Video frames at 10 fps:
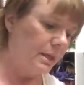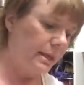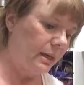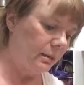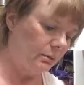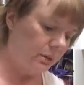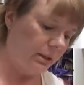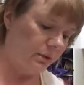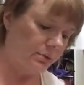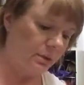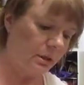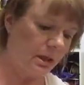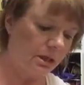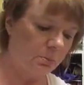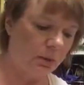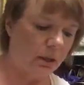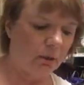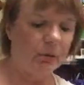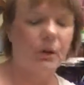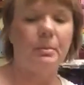Now, here's a nice
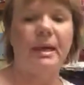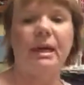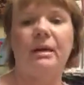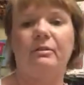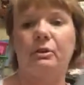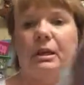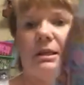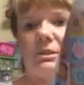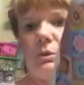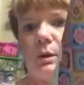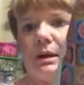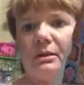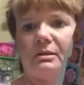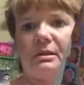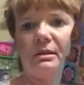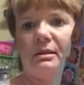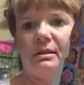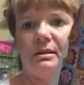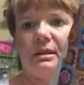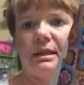pillow that you make out of granny squares.
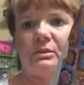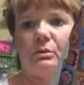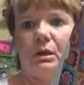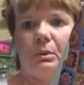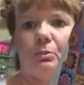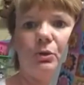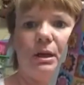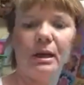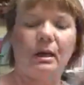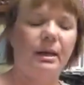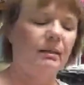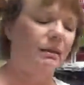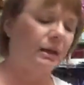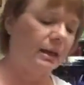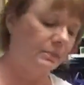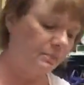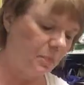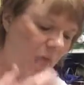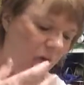That's really pretty. I like that.